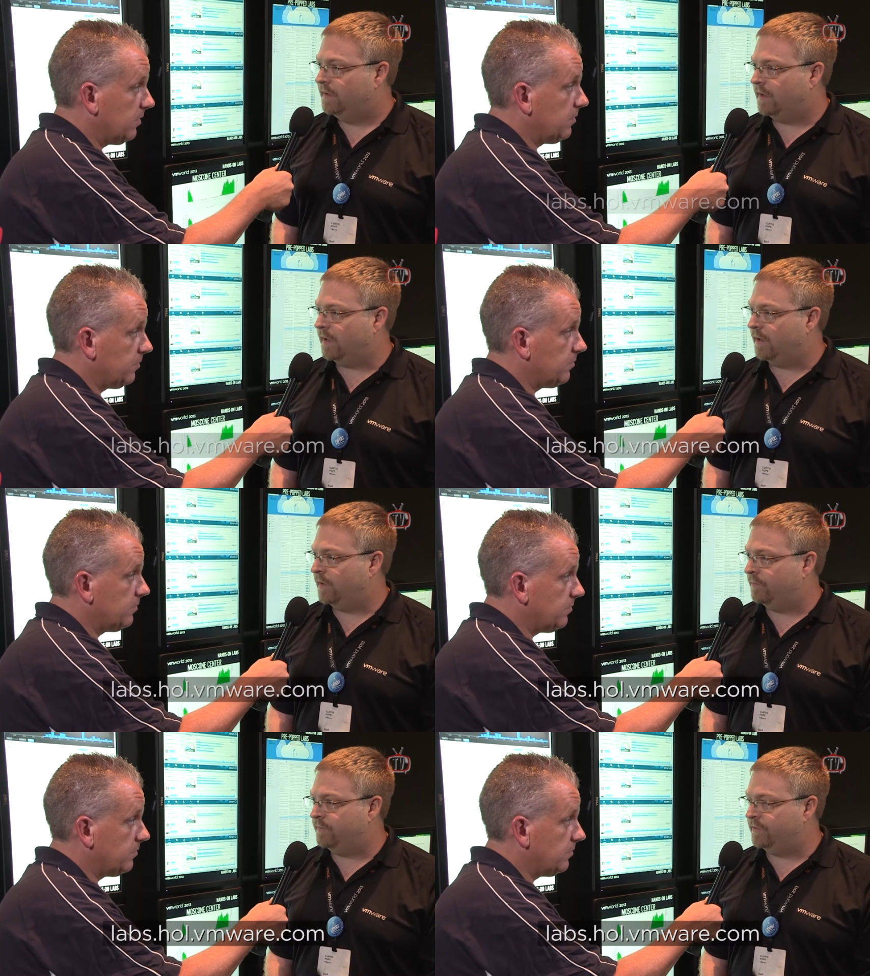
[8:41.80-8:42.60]

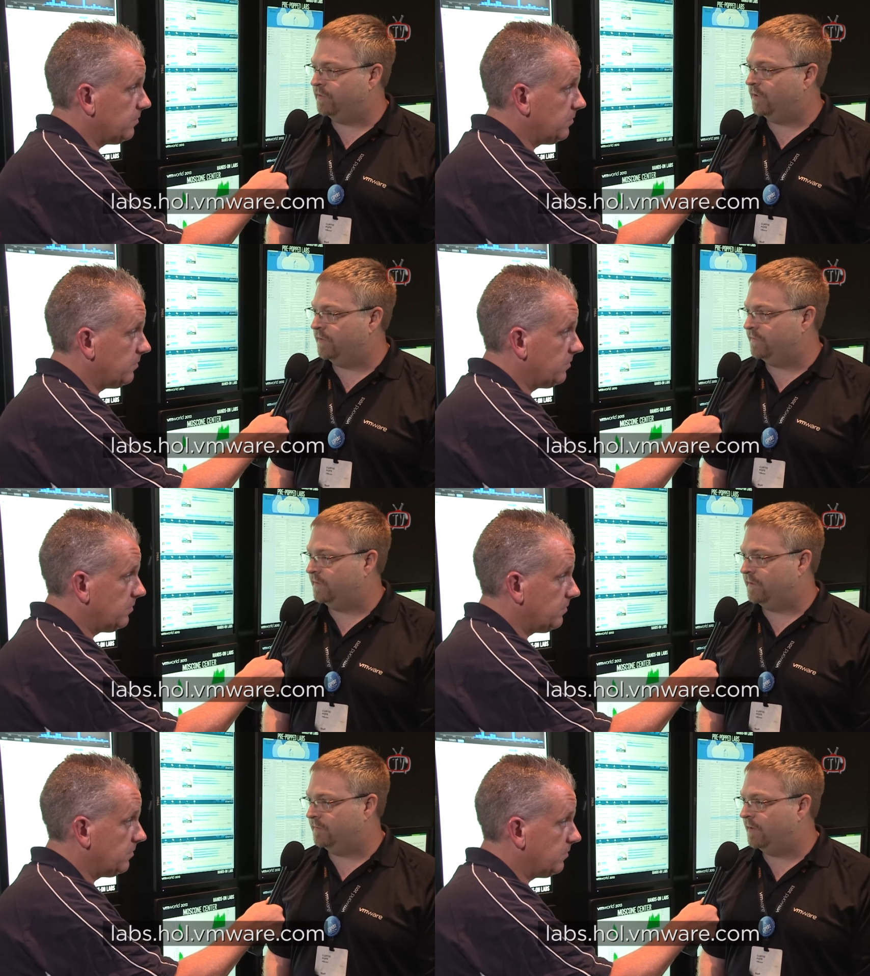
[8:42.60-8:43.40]
Speaker 1: Um, you can go
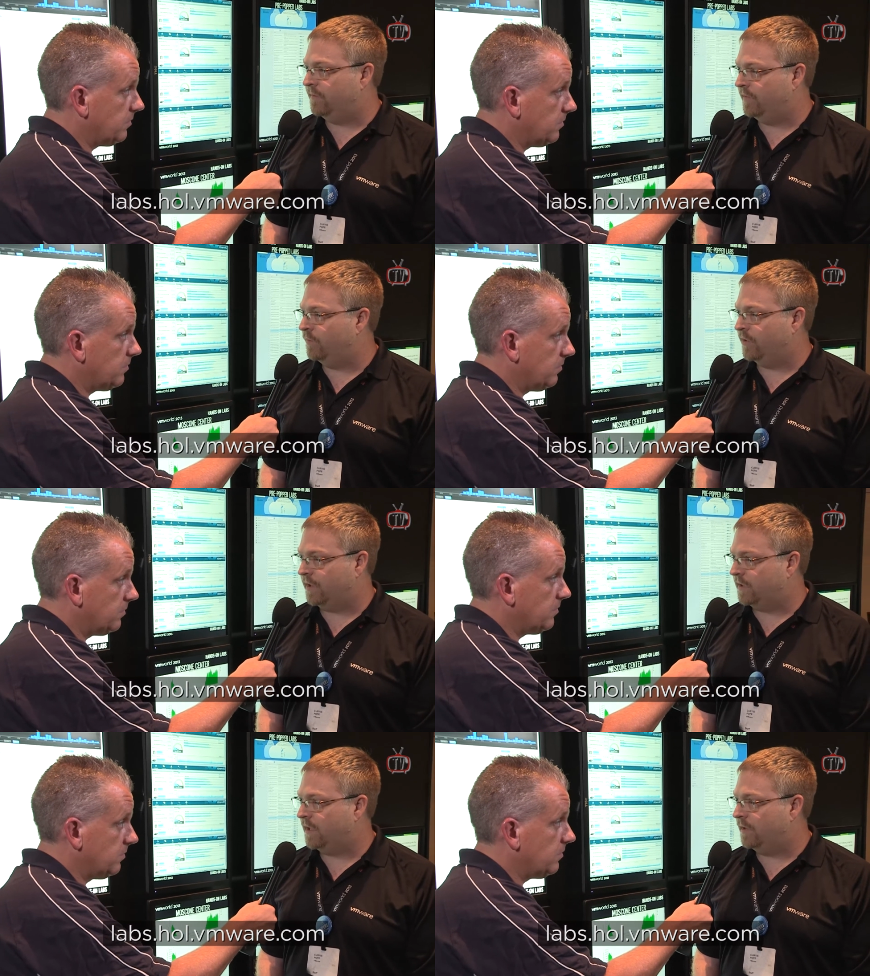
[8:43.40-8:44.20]
to uh,
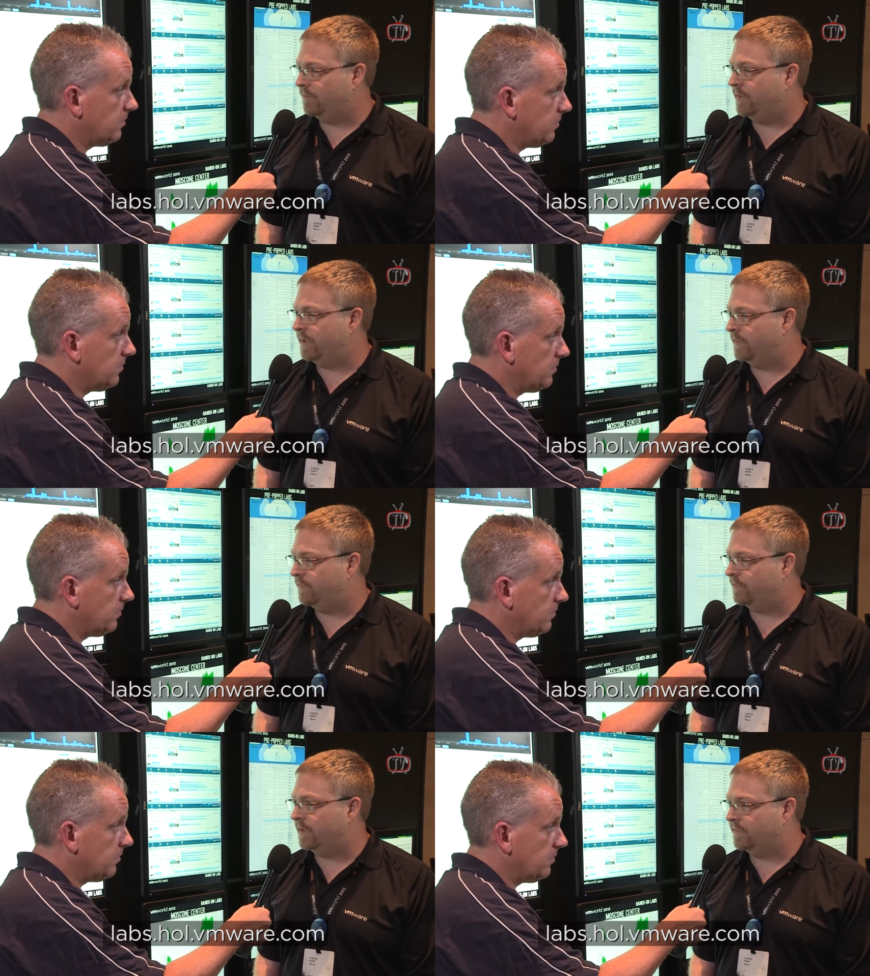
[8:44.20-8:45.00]
VMware.com and
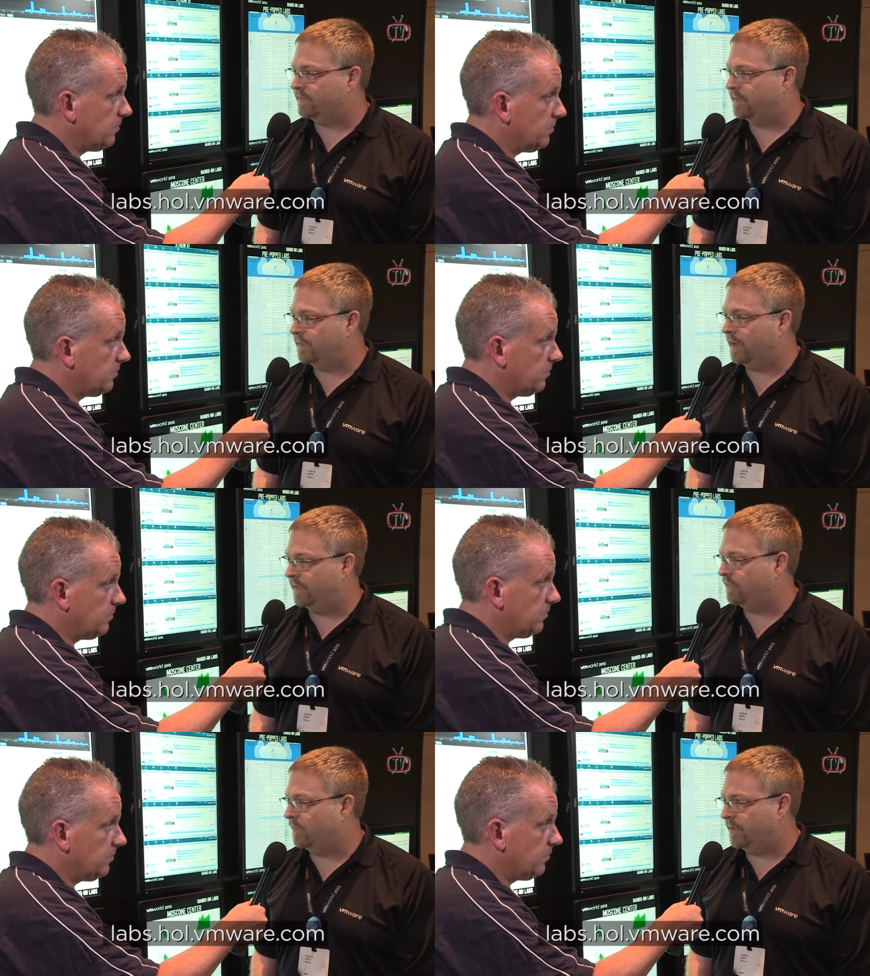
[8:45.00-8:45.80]
there's links
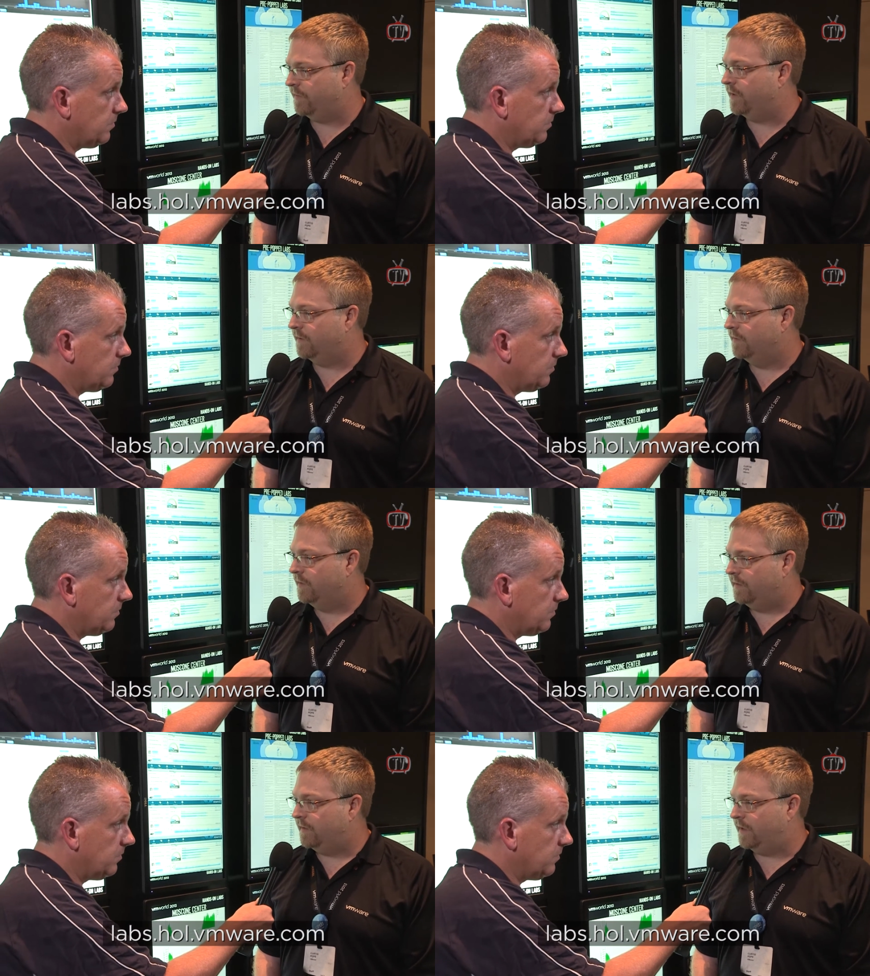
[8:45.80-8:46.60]
to HOL there,
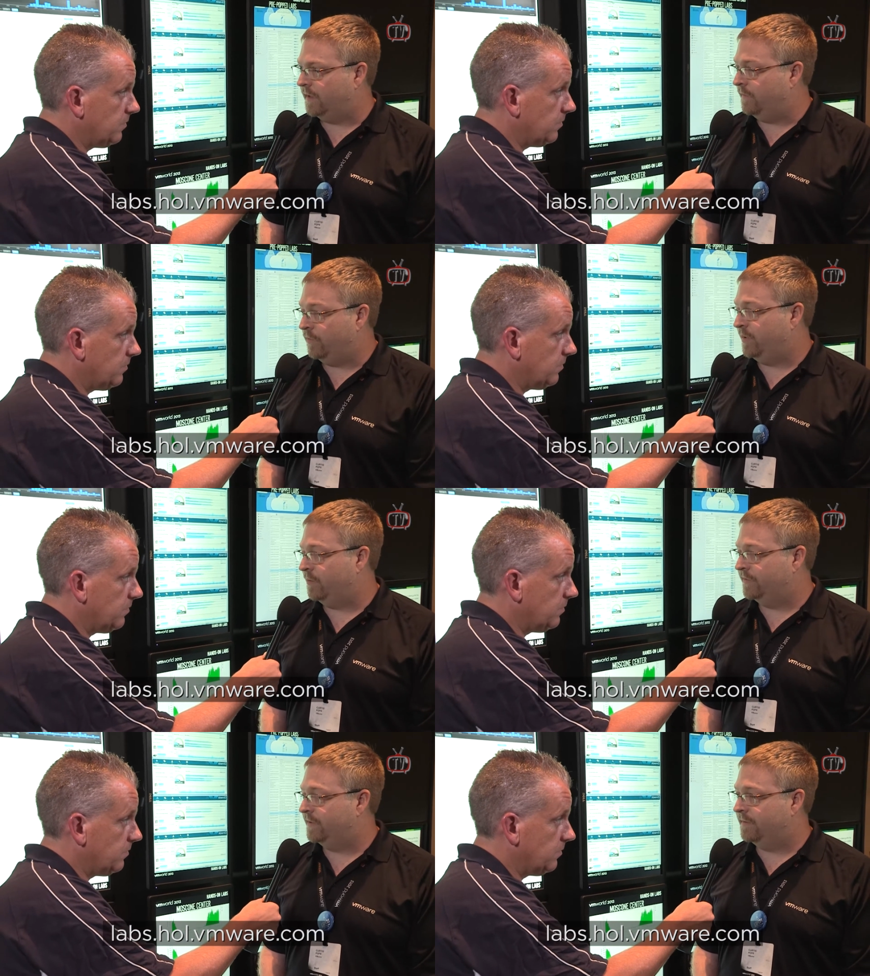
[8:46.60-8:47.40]
and they'll be
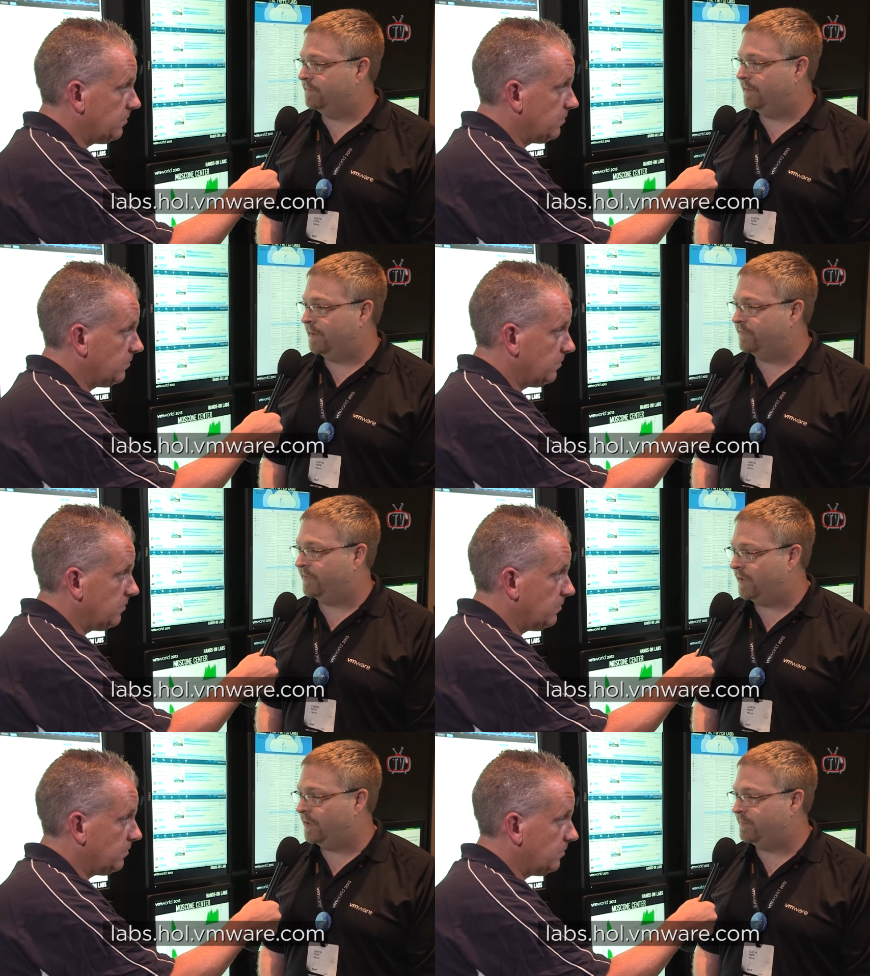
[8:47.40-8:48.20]
able to um,
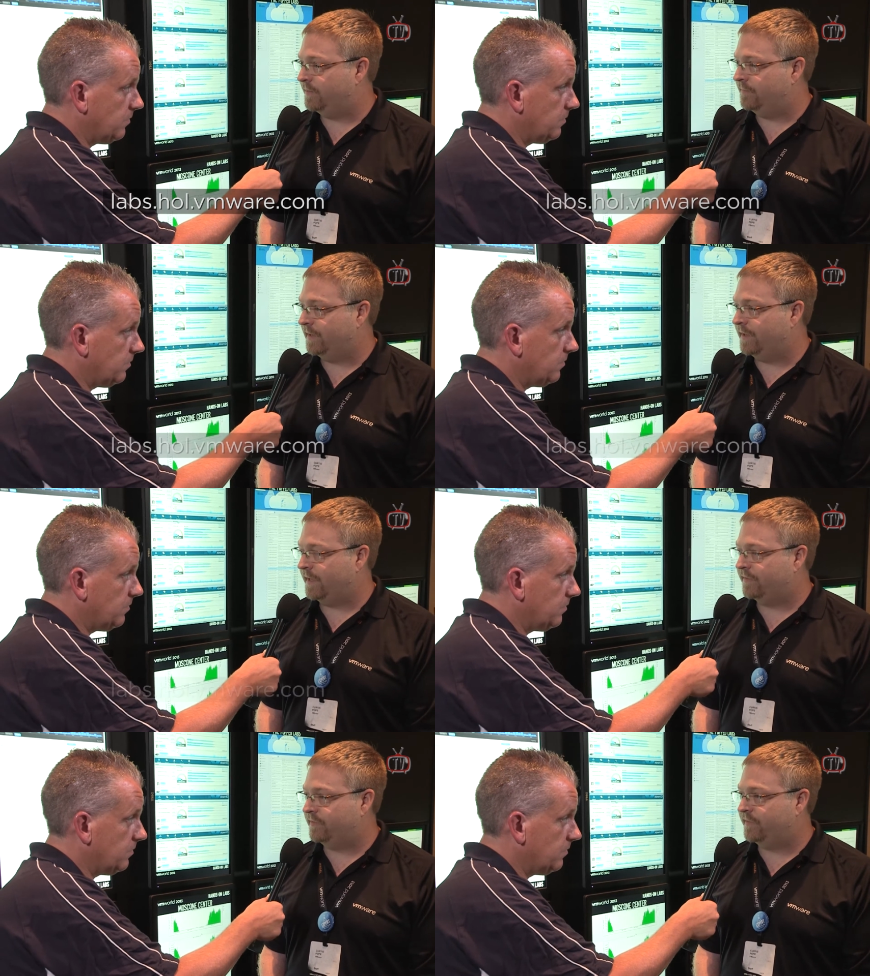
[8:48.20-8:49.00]
sign up and, and
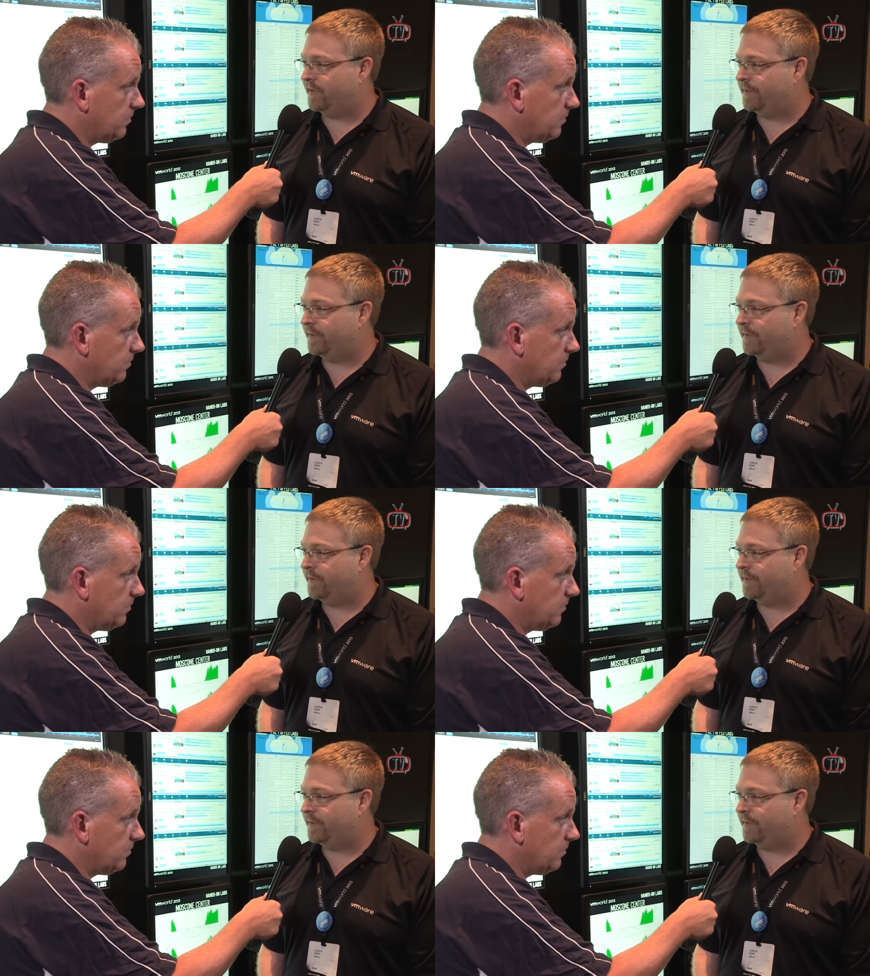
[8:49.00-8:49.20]
get access that